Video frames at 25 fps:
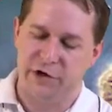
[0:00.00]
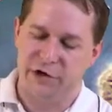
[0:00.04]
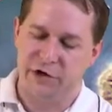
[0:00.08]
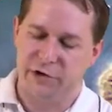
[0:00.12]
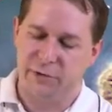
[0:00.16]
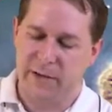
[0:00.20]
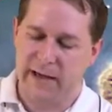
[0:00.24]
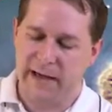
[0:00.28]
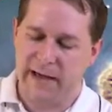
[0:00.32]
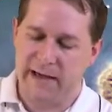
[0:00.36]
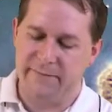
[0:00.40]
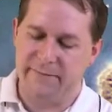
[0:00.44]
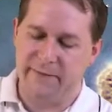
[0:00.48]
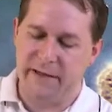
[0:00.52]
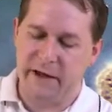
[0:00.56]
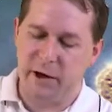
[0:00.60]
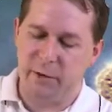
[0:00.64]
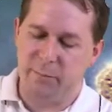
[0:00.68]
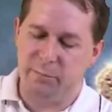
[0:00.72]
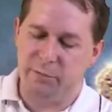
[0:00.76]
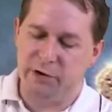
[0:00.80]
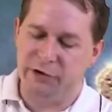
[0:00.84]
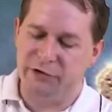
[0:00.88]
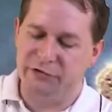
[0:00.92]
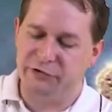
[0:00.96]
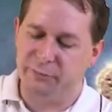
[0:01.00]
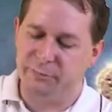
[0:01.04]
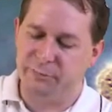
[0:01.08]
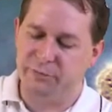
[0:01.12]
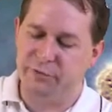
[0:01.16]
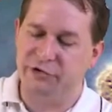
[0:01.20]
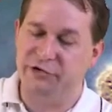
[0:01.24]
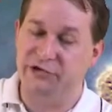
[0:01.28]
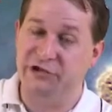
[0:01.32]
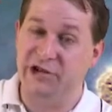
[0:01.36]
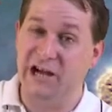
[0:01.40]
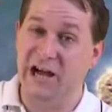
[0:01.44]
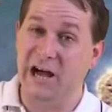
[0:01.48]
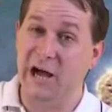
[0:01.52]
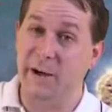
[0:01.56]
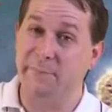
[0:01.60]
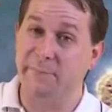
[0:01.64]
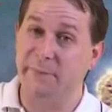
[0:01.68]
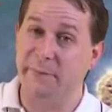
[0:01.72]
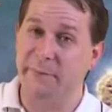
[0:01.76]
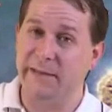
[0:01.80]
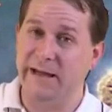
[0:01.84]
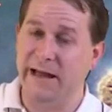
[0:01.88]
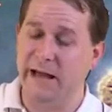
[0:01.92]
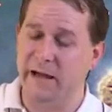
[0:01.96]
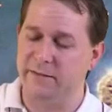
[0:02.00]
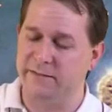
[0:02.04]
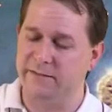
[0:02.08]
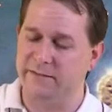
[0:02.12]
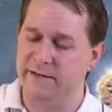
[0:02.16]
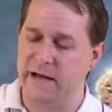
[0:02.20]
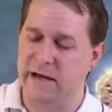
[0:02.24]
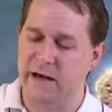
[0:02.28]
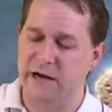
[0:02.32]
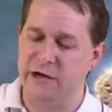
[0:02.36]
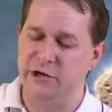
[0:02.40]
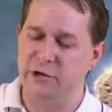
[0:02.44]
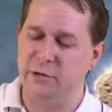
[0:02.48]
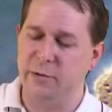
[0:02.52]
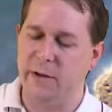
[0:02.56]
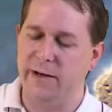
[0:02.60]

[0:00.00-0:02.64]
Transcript: You have air pressure pushing up from the outside,